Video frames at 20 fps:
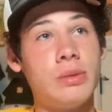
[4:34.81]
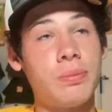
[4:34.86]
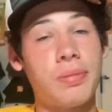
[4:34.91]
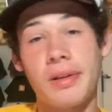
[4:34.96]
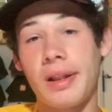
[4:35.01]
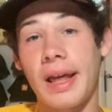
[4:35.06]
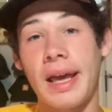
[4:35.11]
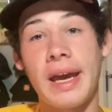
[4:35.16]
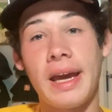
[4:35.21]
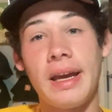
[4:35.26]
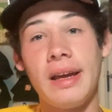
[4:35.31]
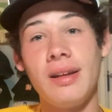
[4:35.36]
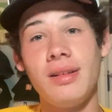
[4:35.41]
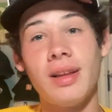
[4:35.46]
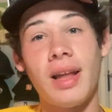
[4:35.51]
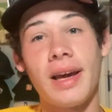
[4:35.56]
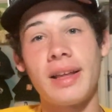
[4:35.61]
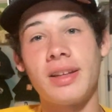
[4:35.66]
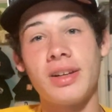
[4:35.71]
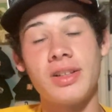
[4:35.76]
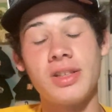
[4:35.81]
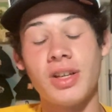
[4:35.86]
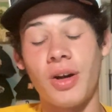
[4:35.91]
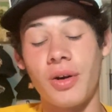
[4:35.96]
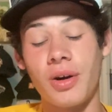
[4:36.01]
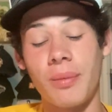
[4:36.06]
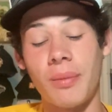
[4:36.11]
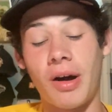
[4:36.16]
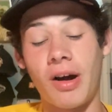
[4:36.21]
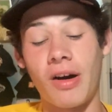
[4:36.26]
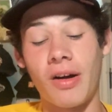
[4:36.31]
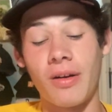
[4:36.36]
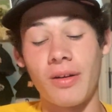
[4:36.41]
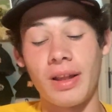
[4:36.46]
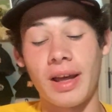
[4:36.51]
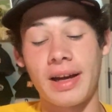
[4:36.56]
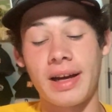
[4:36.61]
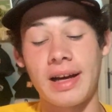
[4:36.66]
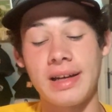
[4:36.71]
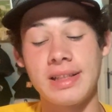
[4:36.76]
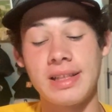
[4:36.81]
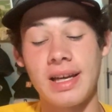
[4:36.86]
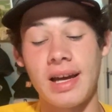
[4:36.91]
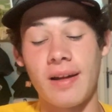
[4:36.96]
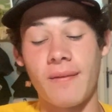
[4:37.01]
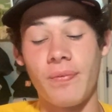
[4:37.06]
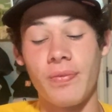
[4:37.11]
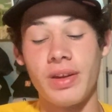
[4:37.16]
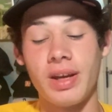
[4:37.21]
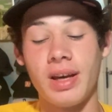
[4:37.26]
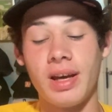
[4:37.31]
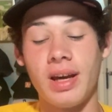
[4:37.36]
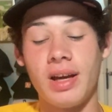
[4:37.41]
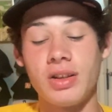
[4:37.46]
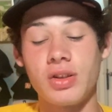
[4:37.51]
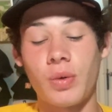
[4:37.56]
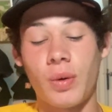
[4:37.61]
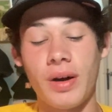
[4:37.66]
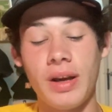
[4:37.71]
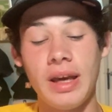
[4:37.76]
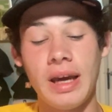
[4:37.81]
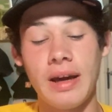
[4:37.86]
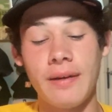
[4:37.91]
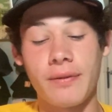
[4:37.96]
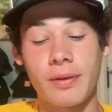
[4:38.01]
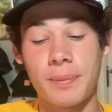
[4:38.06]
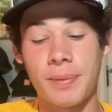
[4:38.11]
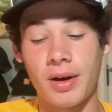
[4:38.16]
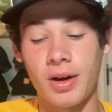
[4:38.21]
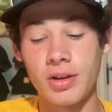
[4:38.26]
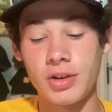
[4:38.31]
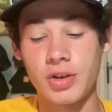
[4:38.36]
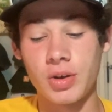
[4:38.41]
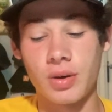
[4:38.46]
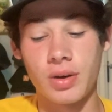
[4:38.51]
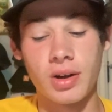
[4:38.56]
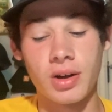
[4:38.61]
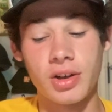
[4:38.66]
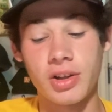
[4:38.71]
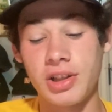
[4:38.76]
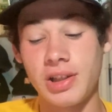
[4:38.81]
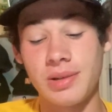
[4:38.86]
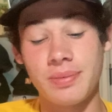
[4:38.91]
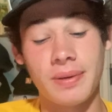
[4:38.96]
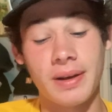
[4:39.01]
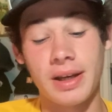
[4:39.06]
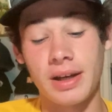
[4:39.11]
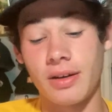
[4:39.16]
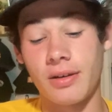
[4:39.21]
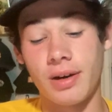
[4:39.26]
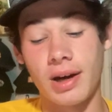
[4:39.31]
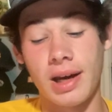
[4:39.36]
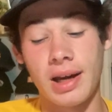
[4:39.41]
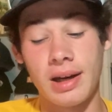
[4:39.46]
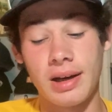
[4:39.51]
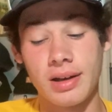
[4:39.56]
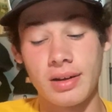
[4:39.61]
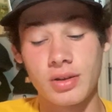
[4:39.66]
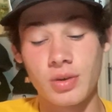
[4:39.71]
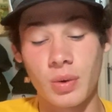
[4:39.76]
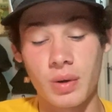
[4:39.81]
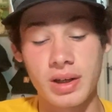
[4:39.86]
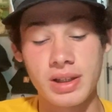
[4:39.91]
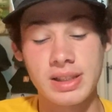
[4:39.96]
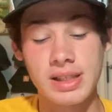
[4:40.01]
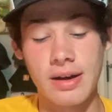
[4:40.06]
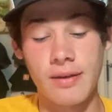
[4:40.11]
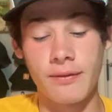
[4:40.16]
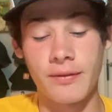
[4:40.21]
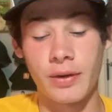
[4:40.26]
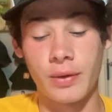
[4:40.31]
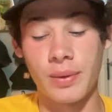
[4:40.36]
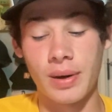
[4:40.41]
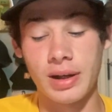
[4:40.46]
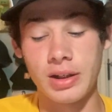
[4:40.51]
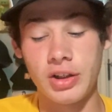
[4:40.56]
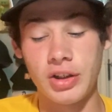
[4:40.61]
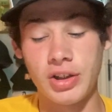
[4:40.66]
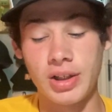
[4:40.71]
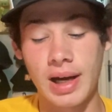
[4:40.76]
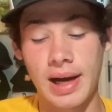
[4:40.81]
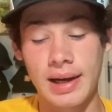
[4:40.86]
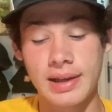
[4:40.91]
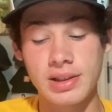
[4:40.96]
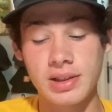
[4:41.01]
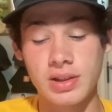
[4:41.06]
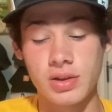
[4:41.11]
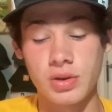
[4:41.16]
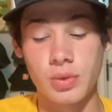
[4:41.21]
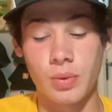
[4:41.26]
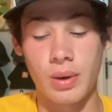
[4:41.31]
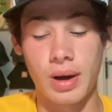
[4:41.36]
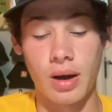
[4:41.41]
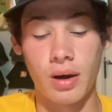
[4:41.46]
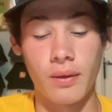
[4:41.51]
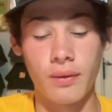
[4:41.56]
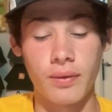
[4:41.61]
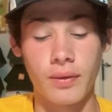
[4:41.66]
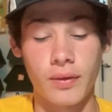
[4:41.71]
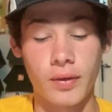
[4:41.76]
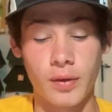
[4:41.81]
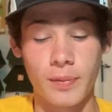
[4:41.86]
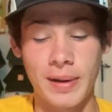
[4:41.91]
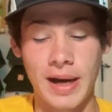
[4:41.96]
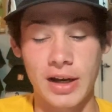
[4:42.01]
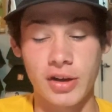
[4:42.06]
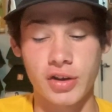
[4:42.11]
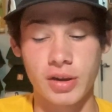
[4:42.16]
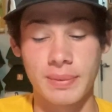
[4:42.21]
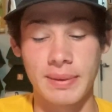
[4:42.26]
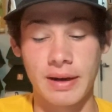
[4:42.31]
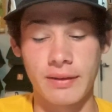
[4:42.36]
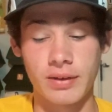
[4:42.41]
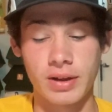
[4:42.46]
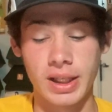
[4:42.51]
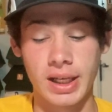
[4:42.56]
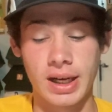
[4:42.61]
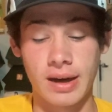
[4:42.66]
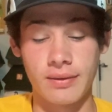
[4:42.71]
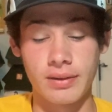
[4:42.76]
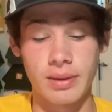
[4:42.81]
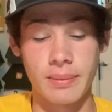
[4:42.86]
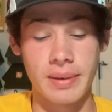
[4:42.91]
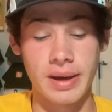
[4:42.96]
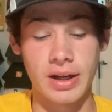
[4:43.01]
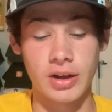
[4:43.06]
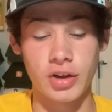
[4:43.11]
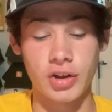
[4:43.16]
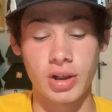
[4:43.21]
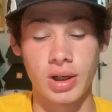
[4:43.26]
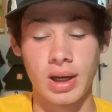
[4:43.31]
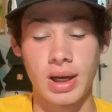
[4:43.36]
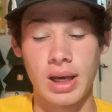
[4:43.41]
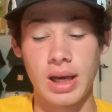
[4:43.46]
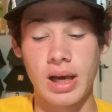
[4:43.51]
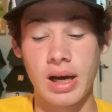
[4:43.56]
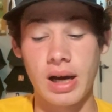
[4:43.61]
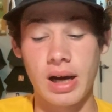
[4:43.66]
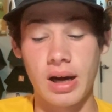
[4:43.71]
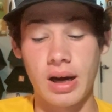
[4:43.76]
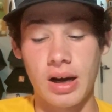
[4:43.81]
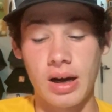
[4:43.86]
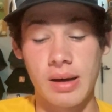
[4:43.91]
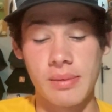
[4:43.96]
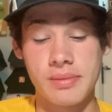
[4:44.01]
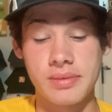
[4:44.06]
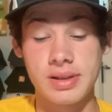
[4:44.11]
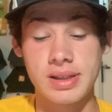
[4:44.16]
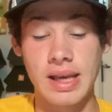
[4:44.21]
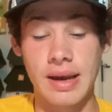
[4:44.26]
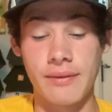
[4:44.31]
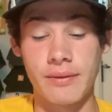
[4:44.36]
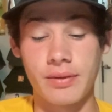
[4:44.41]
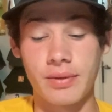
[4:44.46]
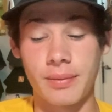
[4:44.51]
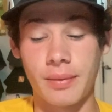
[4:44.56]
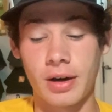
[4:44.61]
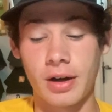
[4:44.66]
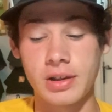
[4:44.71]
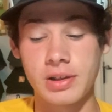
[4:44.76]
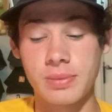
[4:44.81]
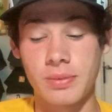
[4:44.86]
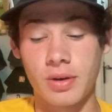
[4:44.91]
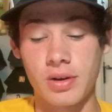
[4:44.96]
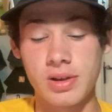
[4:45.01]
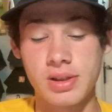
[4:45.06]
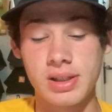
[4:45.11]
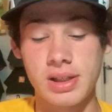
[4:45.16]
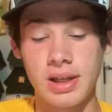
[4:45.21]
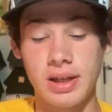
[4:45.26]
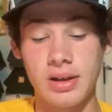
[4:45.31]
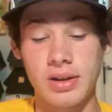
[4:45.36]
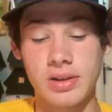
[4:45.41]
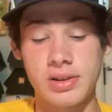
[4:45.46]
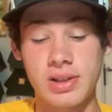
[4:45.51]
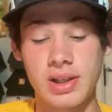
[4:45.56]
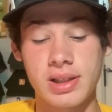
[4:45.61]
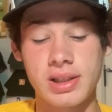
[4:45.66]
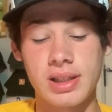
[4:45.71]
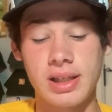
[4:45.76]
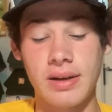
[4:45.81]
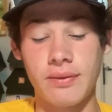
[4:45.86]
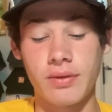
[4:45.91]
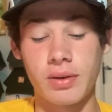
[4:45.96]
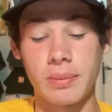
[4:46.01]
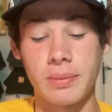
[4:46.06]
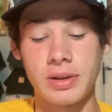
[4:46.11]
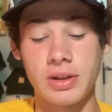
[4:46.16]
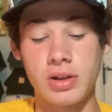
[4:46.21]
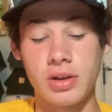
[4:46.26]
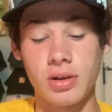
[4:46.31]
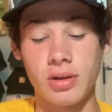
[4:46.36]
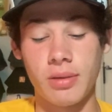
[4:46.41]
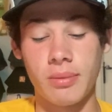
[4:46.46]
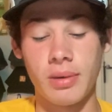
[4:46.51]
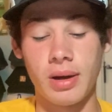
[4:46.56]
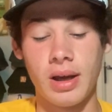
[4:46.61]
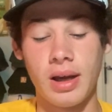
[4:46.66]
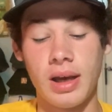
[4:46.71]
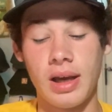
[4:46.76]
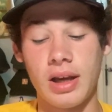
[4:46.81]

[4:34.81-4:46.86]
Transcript: play like there's no tomorrow, like I said. 28 for Paul George, he's playing great. 27 for Reggie Jackson, 12 for Patrick Beverley off the bench. Um, 7 for Marcus Morris Sr., 16 for Batum.